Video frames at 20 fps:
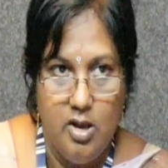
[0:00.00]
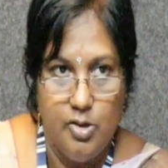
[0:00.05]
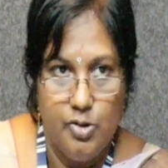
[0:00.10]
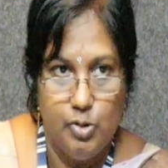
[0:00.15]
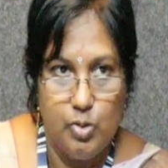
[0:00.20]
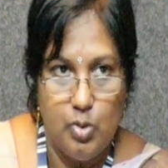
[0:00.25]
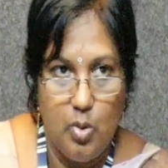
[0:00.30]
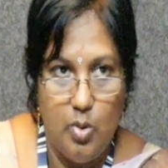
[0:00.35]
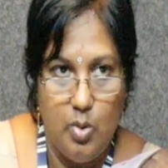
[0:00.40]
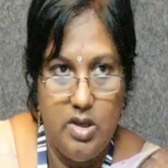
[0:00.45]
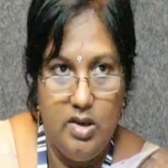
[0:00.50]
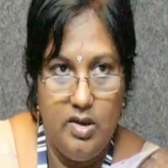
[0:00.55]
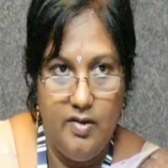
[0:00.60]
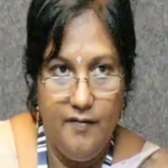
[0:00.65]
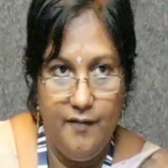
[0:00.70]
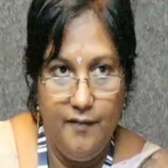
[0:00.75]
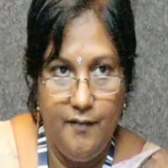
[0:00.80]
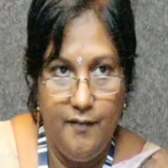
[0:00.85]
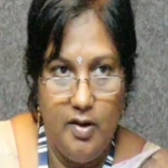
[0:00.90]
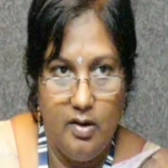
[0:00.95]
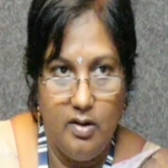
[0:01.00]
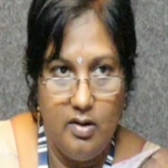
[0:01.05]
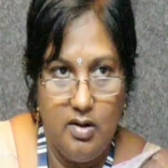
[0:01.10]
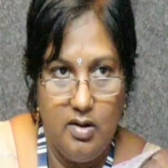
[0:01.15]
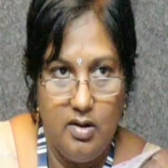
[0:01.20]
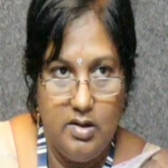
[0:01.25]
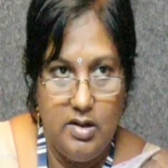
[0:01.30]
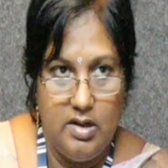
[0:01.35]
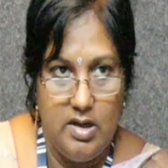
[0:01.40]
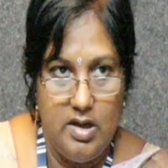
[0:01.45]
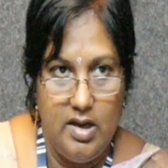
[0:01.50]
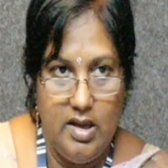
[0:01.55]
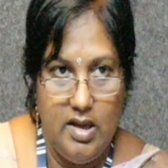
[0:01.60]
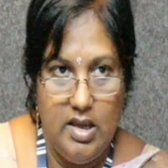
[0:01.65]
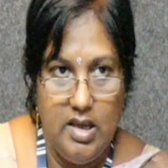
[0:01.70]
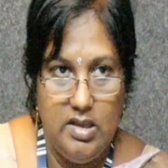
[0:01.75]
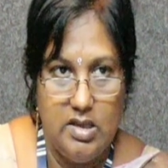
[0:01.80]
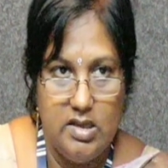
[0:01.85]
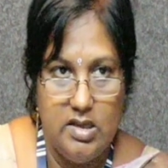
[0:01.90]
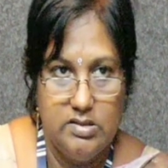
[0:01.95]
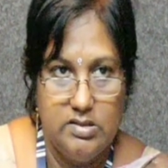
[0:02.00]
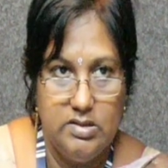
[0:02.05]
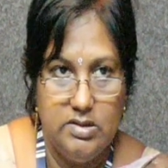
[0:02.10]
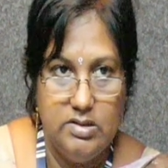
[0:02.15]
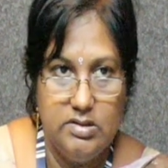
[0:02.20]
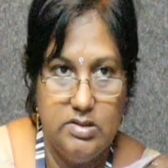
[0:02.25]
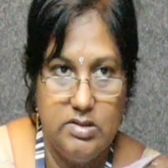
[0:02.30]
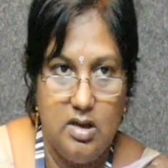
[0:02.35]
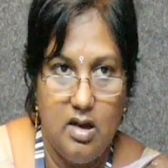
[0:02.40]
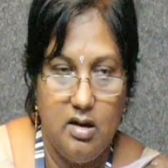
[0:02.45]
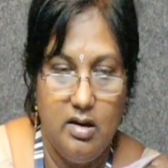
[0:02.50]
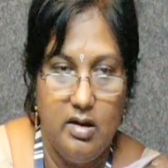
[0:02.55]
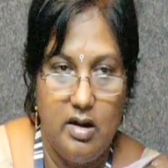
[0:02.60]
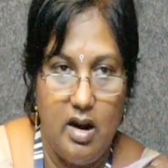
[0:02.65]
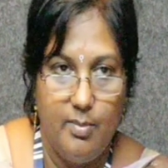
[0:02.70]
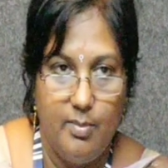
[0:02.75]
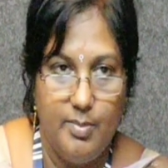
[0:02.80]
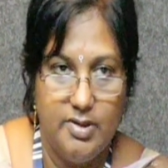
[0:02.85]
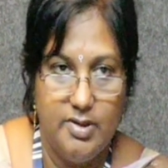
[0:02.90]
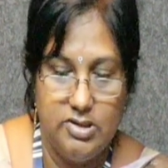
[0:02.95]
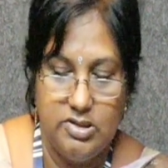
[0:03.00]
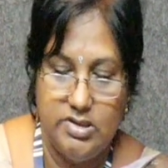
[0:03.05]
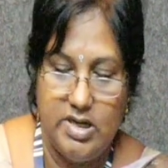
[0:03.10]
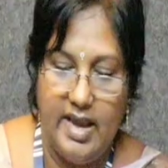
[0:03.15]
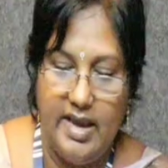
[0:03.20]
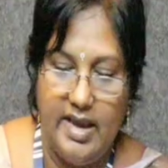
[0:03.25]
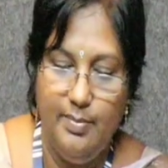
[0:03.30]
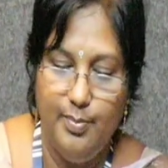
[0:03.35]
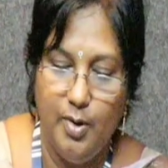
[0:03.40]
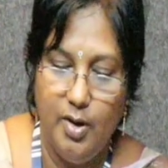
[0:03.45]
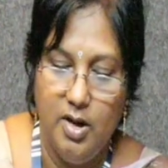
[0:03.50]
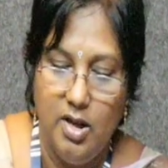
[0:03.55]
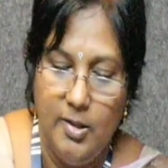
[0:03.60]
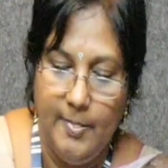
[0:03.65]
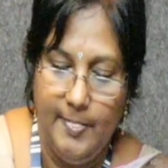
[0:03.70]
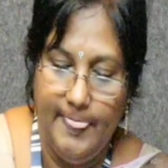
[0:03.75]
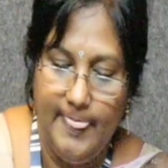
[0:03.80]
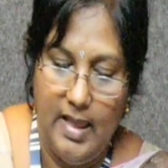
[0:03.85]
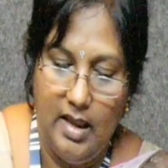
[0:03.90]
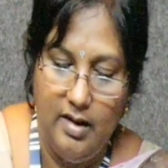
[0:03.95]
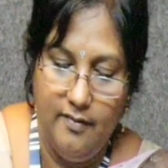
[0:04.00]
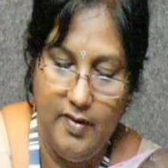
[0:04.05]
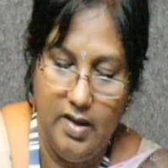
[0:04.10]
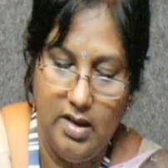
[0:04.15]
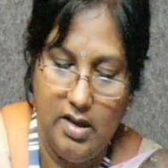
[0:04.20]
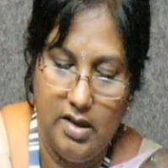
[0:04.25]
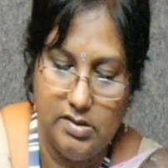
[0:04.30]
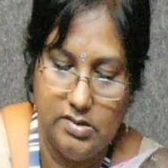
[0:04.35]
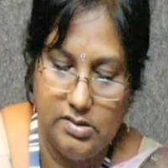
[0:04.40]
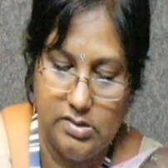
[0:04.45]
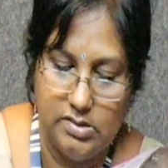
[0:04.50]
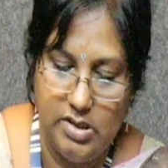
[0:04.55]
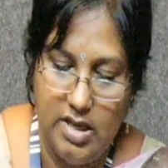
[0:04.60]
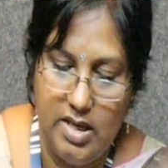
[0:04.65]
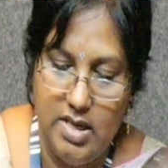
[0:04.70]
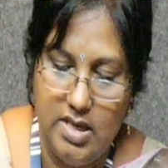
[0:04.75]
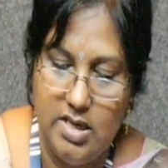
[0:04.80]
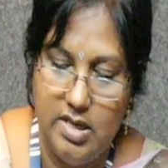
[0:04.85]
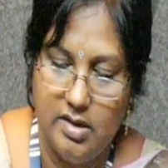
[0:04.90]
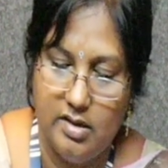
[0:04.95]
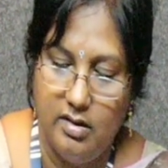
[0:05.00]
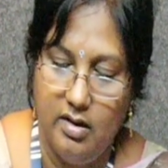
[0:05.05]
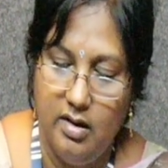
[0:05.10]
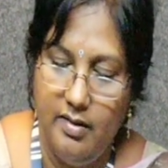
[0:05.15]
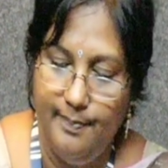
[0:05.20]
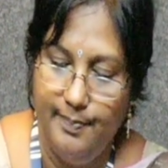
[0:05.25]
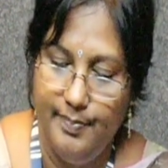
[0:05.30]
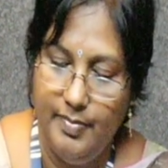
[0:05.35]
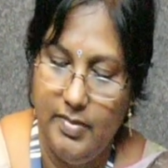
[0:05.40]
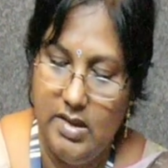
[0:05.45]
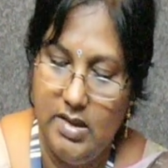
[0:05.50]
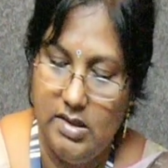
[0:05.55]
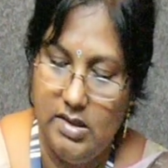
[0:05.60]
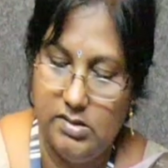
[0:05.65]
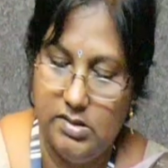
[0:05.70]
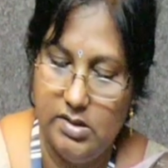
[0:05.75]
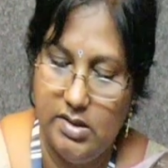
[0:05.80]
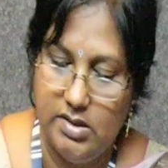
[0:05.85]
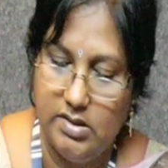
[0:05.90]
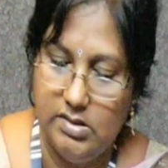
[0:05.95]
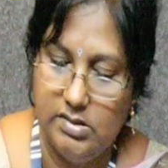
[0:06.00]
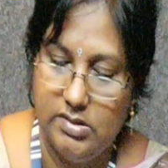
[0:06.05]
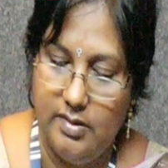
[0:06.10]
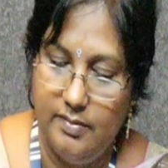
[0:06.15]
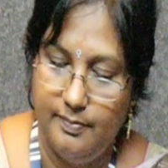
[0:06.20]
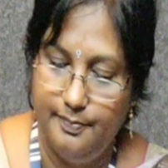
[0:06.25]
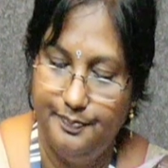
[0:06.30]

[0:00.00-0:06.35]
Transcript: So if we are taking this is grammar's type, then we can say here this is